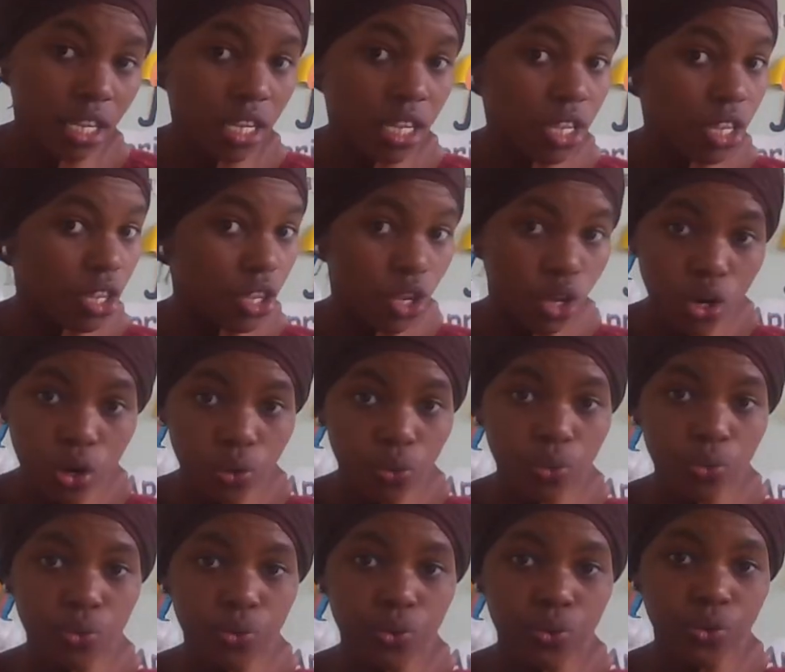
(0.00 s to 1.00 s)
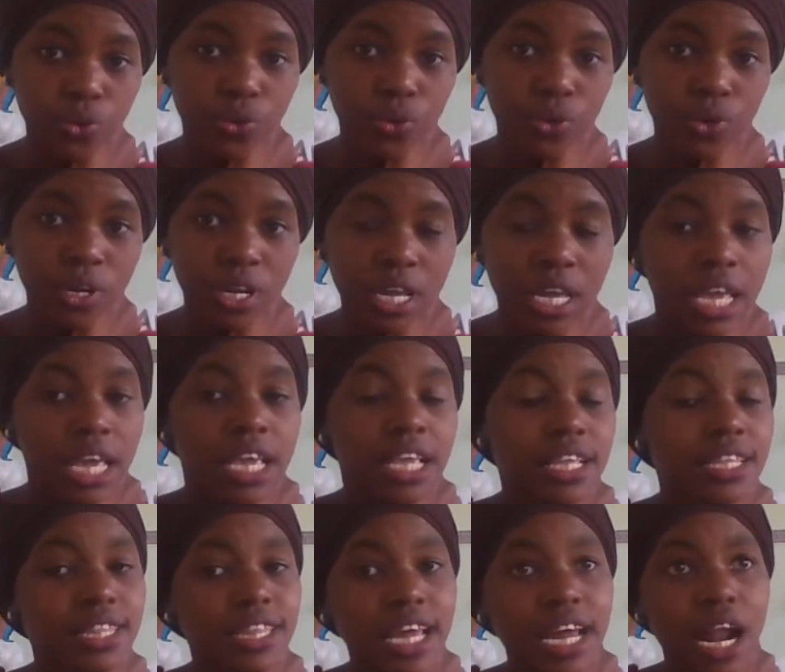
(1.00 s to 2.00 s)
No.
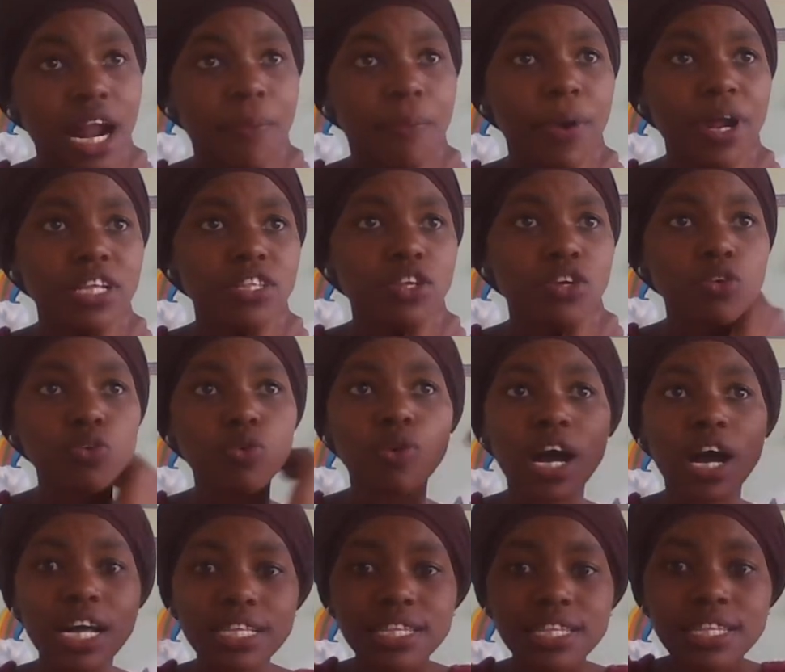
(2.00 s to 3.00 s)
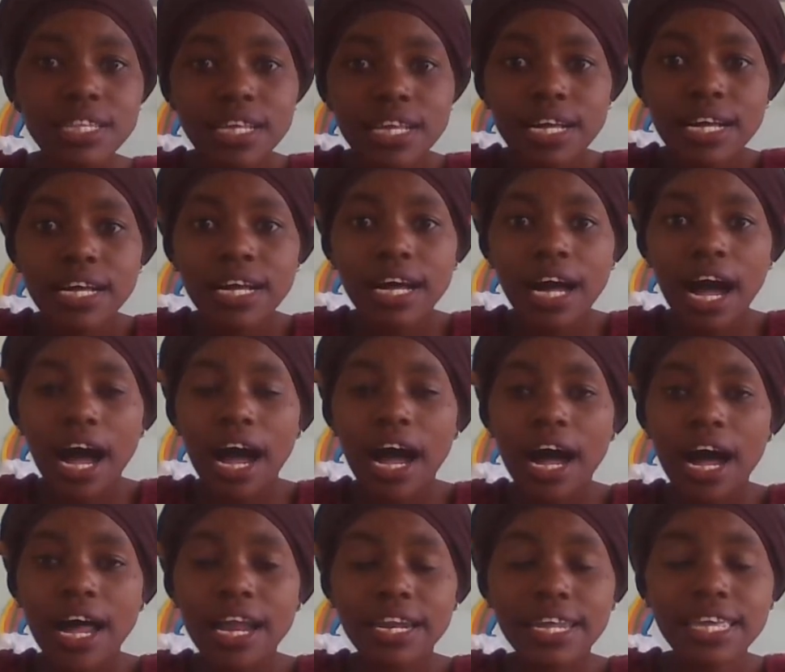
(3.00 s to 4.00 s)
Is there a person who has
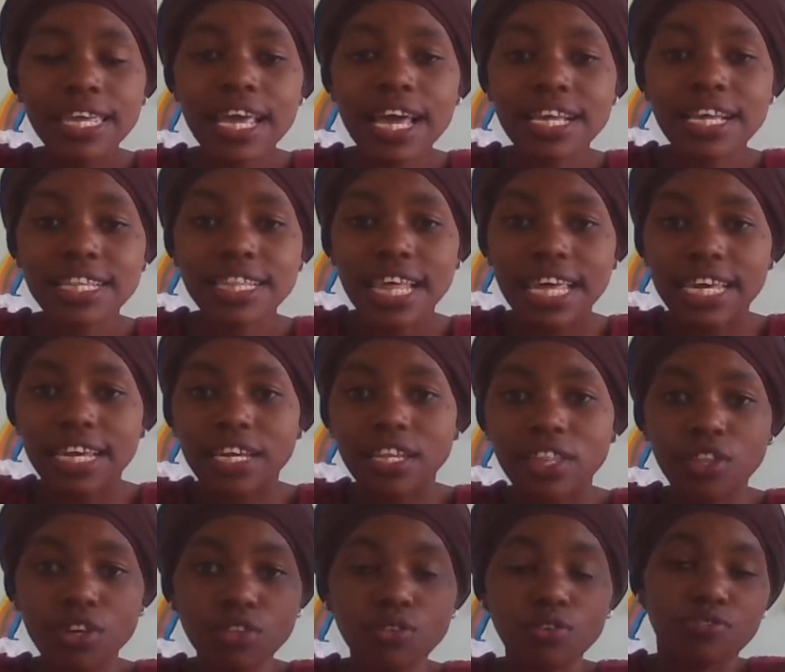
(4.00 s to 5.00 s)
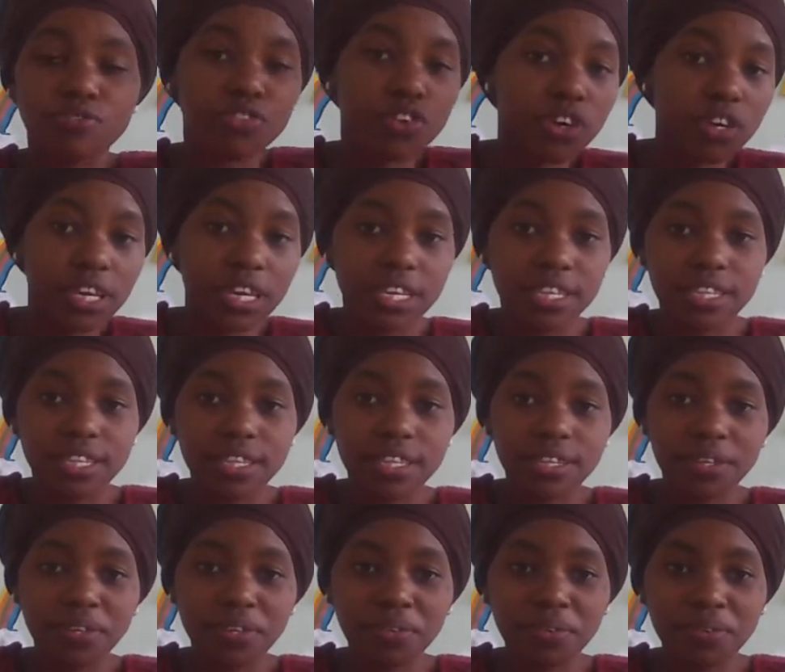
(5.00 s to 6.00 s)
ears like those of donkeys?
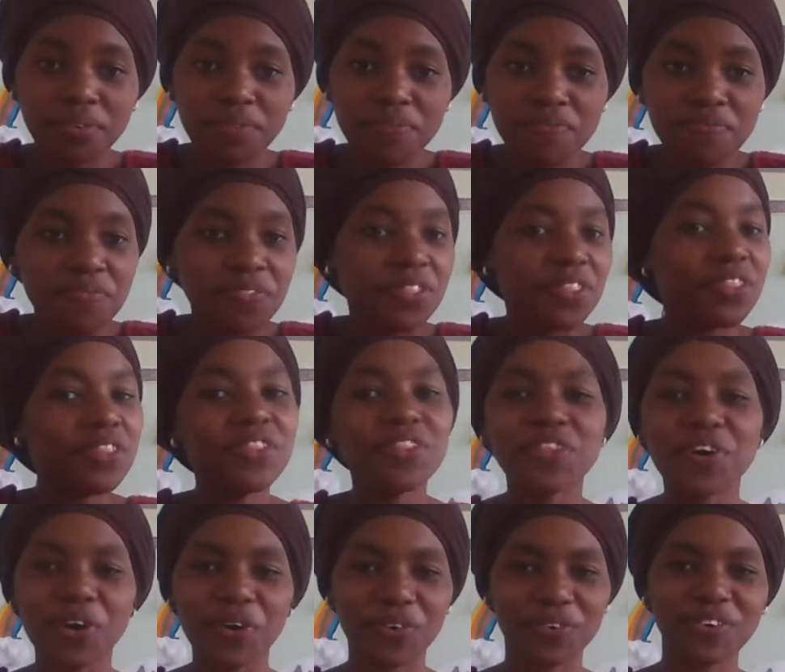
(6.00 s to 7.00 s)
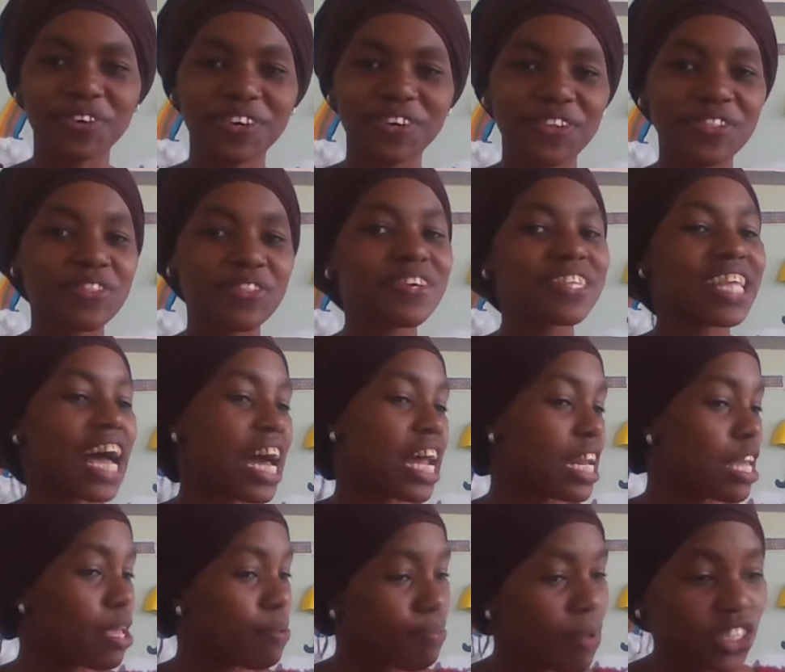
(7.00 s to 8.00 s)
No, those are
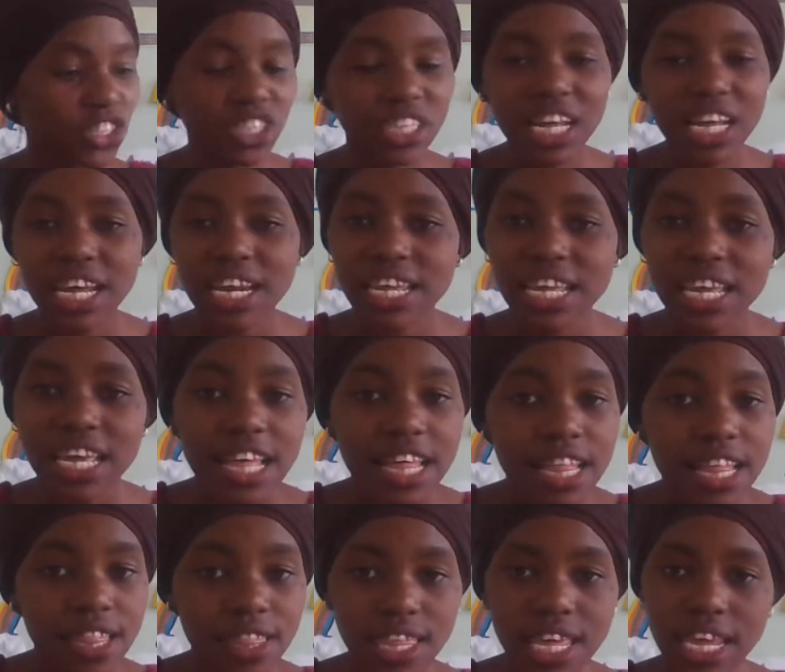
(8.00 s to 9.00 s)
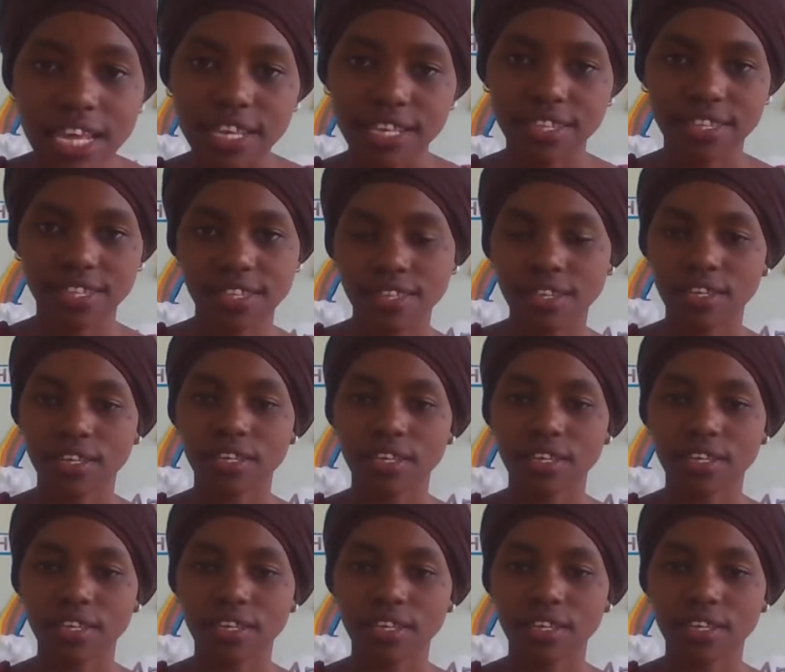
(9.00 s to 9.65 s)
imaginary things.